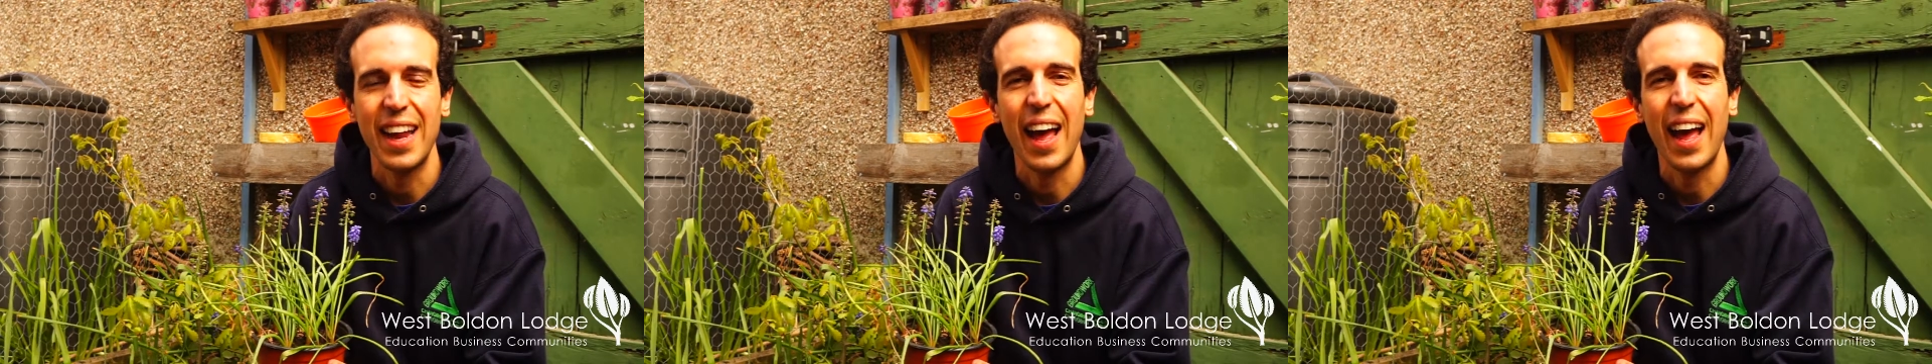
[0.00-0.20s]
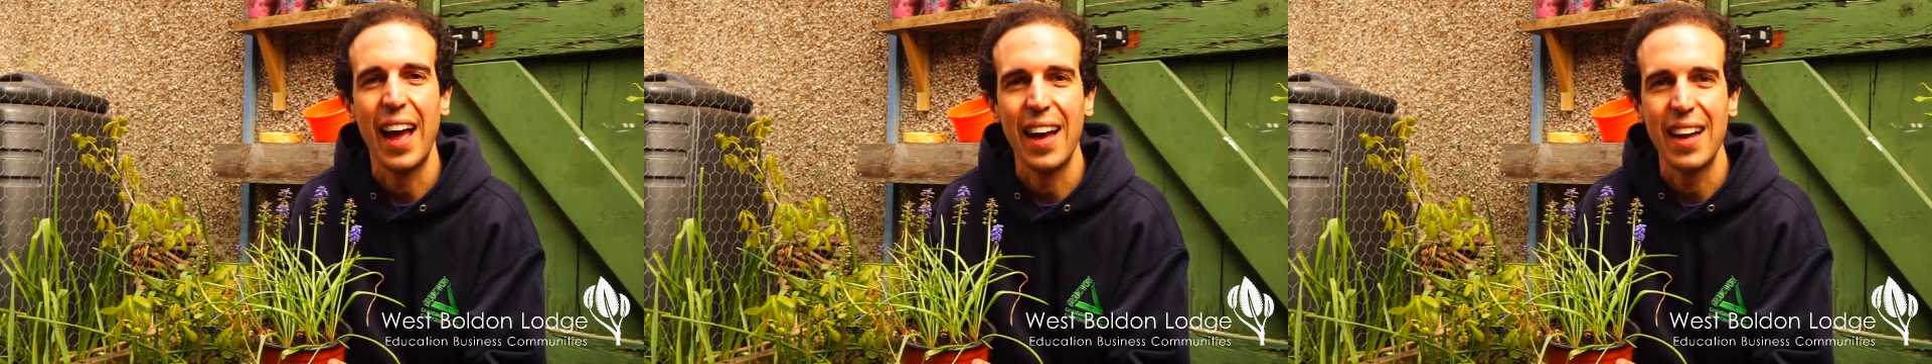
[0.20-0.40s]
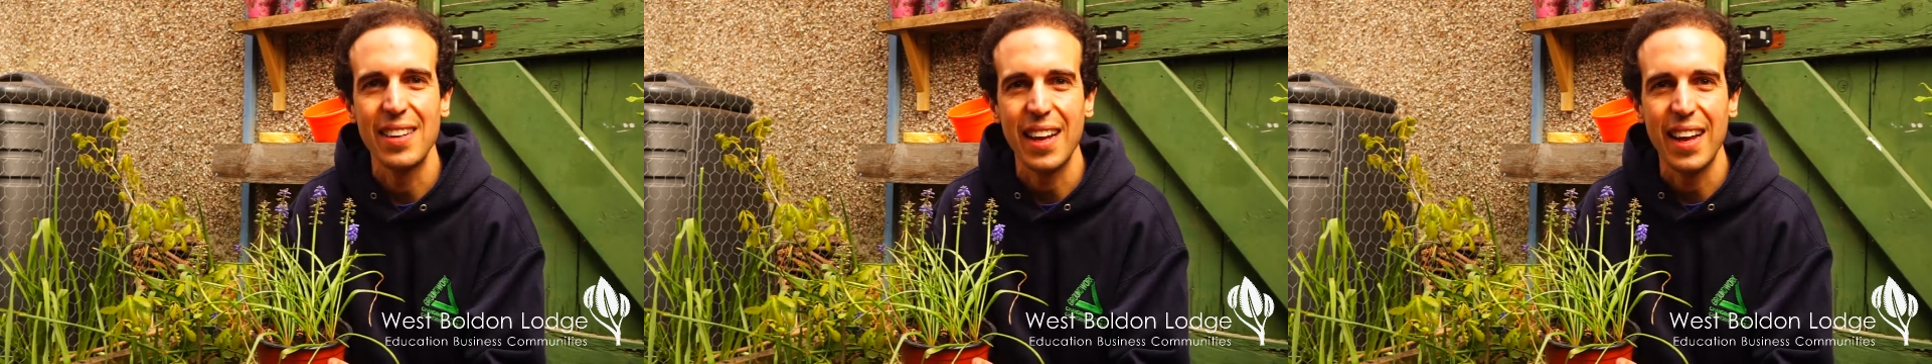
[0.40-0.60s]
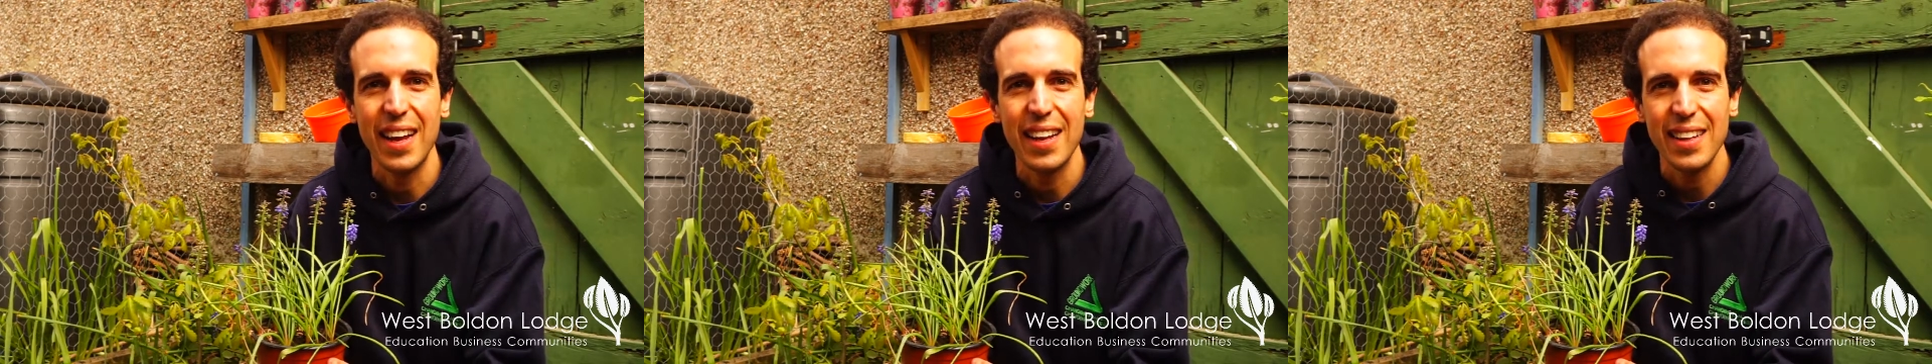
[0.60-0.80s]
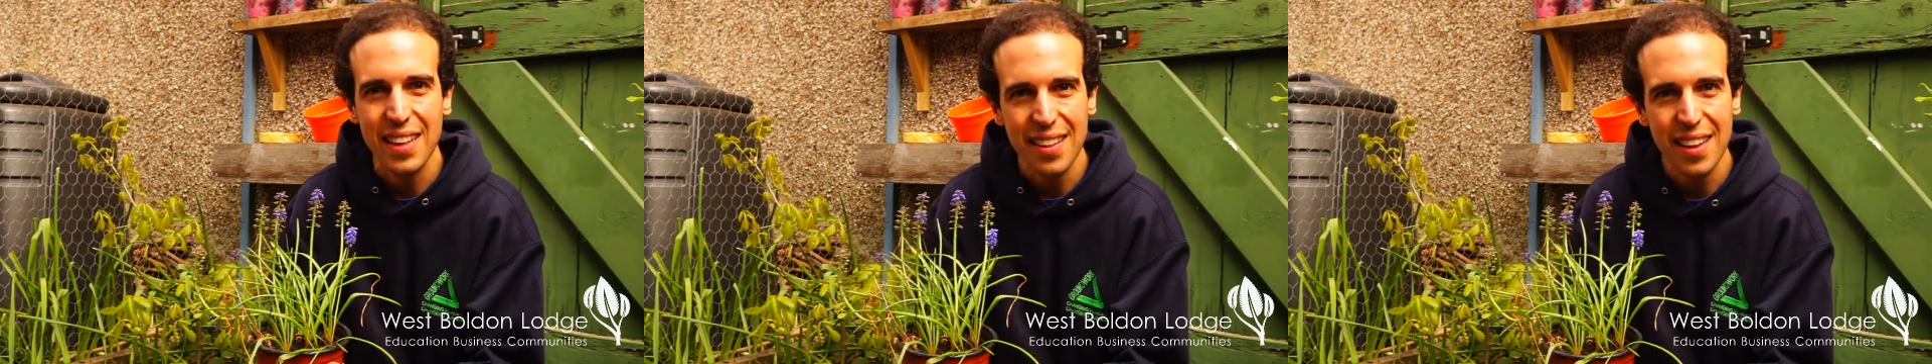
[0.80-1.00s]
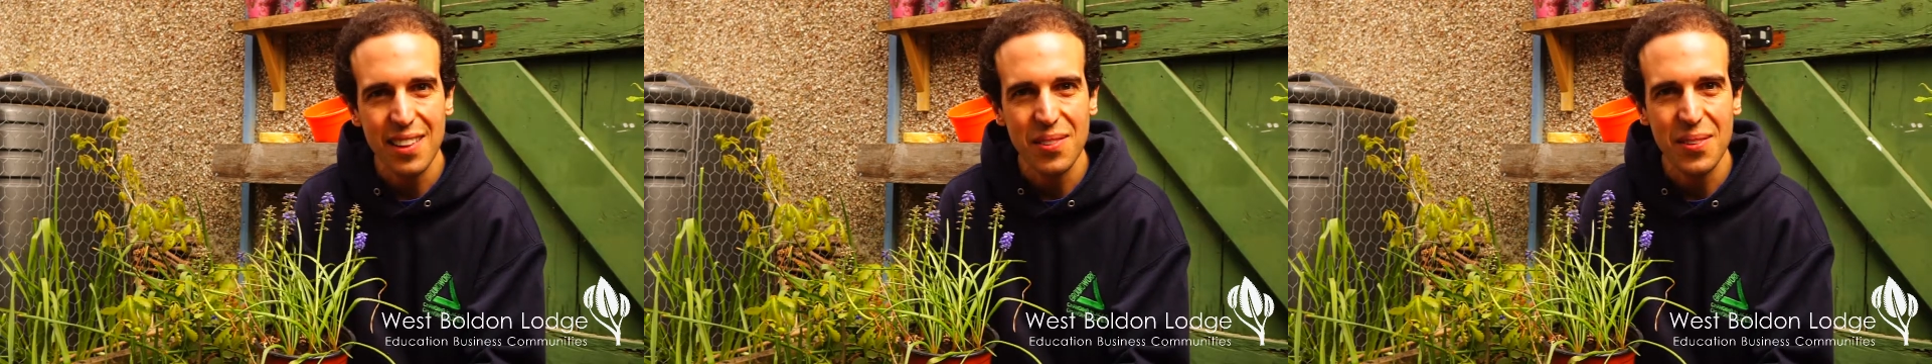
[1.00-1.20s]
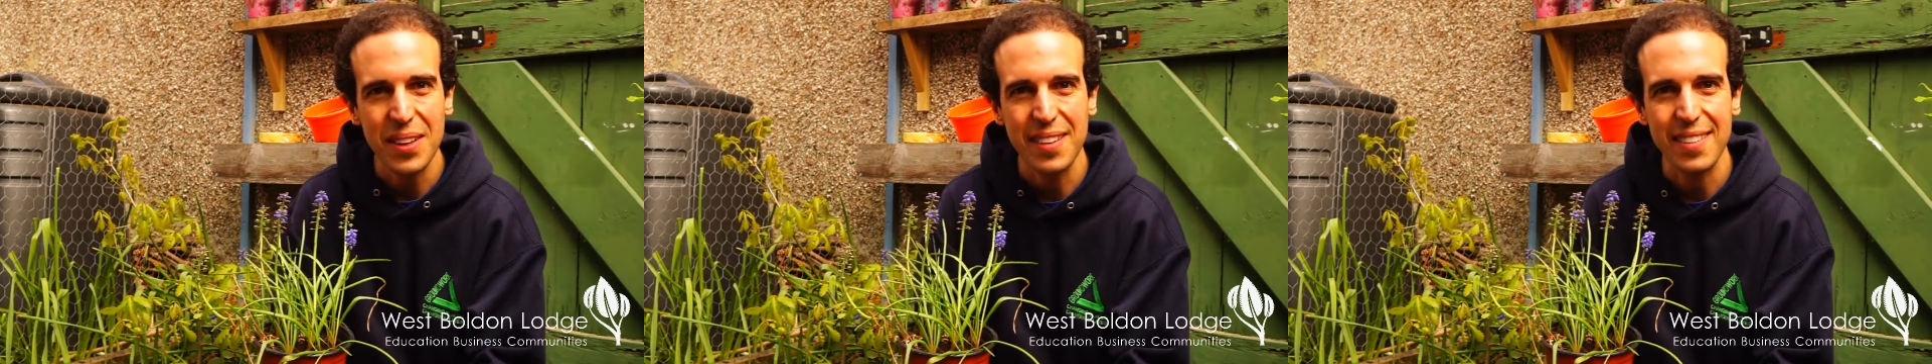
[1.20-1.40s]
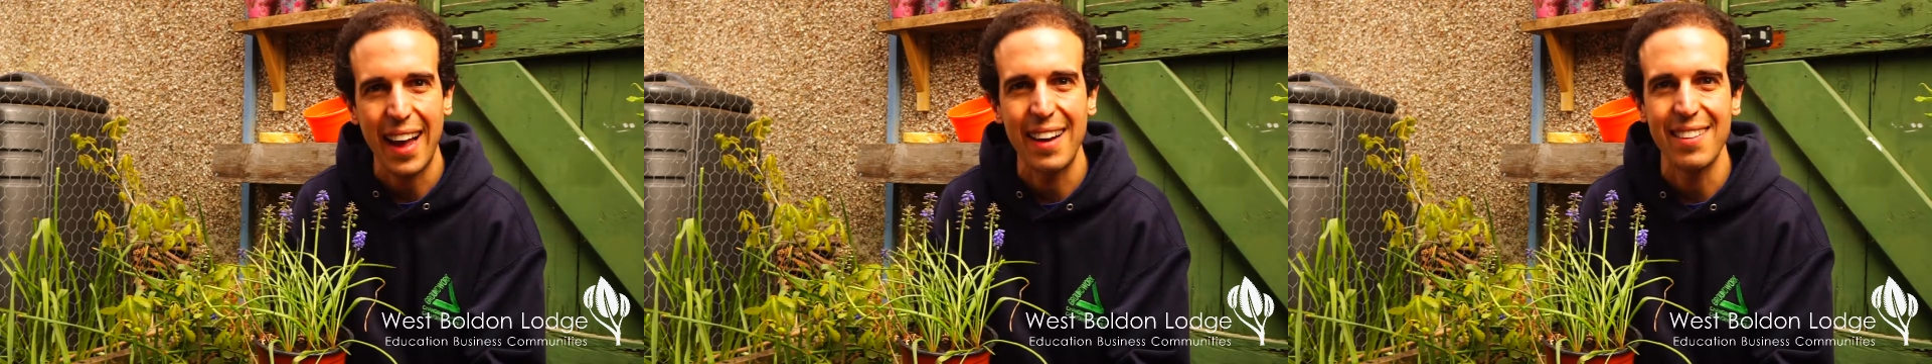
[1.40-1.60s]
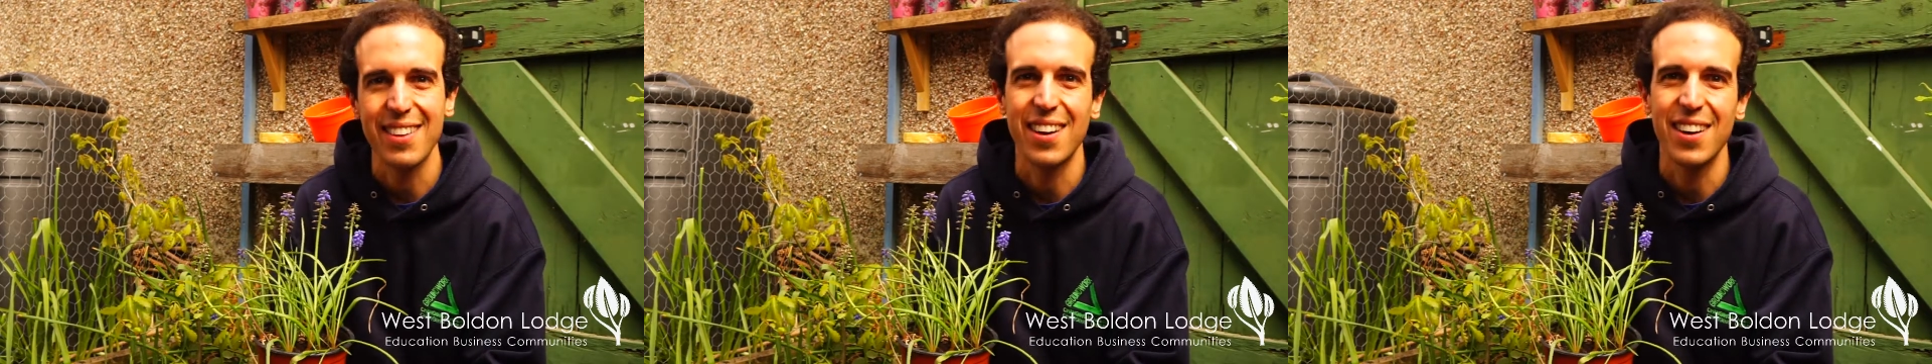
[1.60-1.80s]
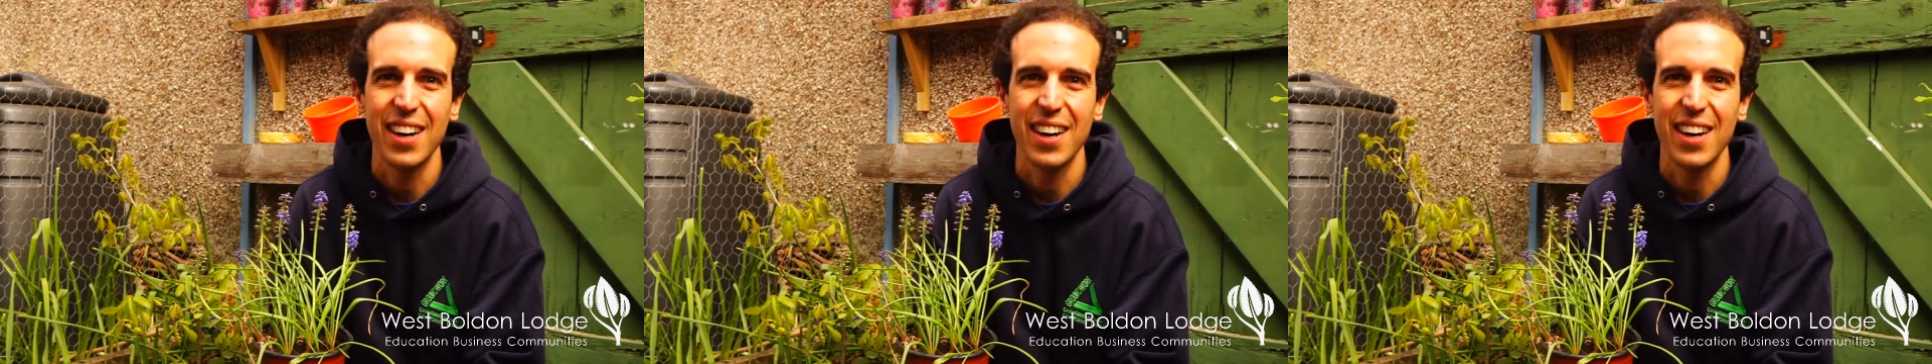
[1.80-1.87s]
and in this week's Outdoor